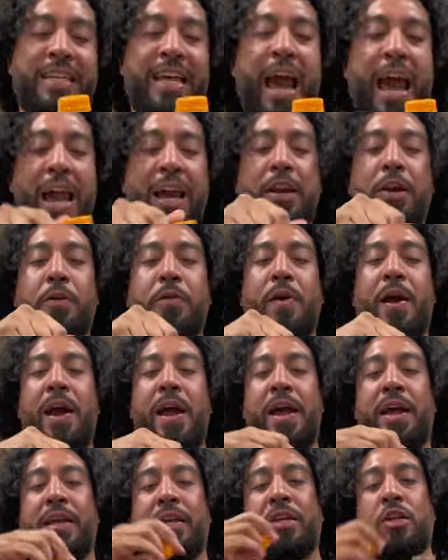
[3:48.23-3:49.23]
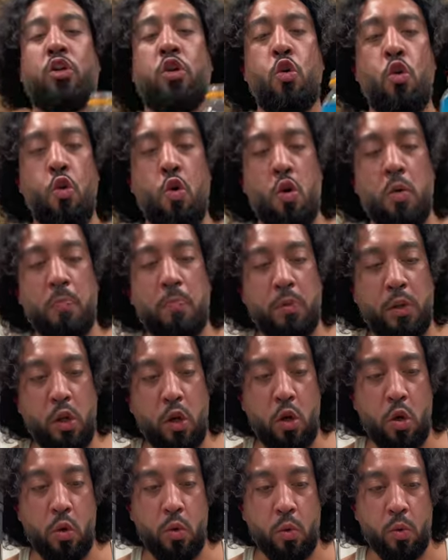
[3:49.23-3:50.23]
Gatorade, cool
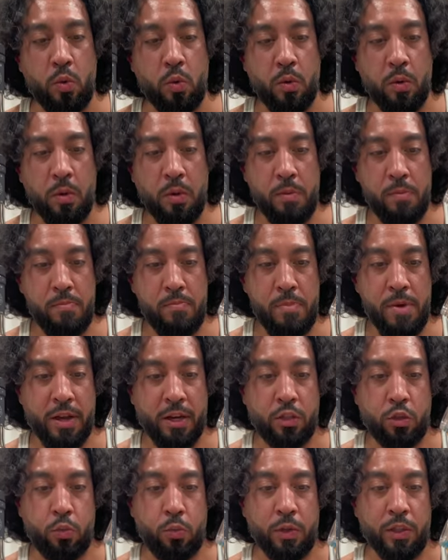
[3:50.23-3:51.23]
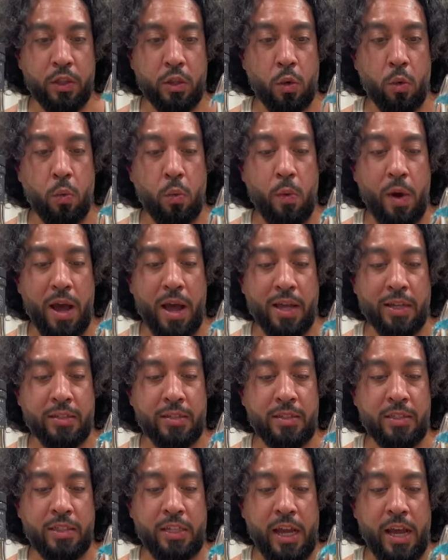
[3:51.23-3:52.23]
blue, mixed with the
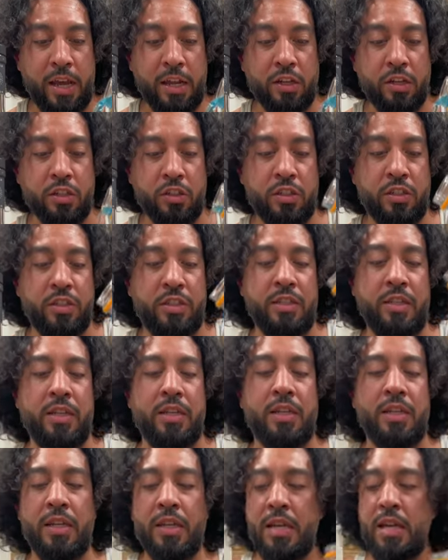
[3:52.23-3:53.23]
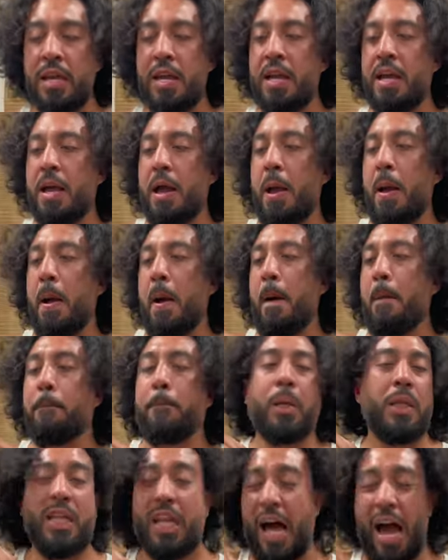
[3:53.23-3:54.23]
Wes Henderson
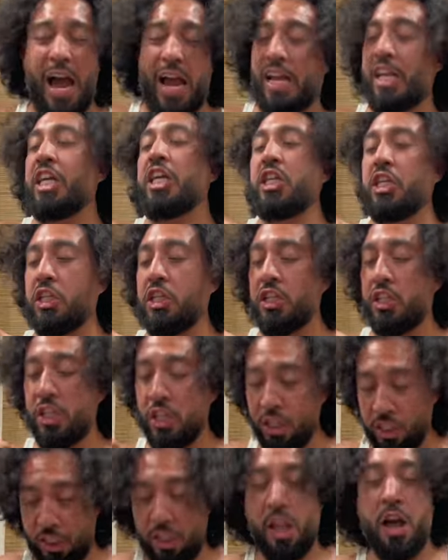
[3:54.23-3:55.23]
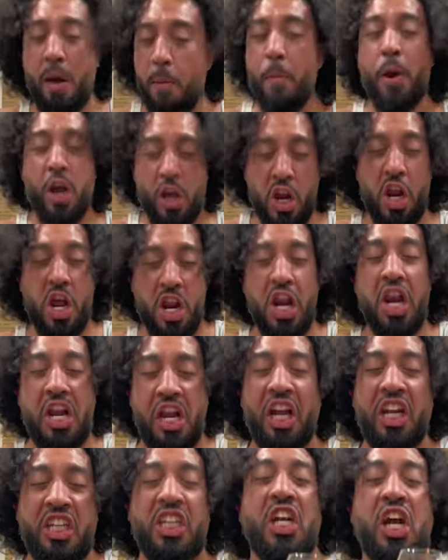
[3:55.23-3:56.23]
Blackened
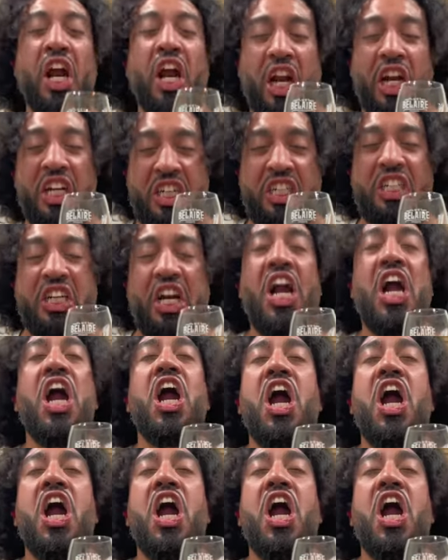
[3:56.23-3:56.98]
Limited Edition.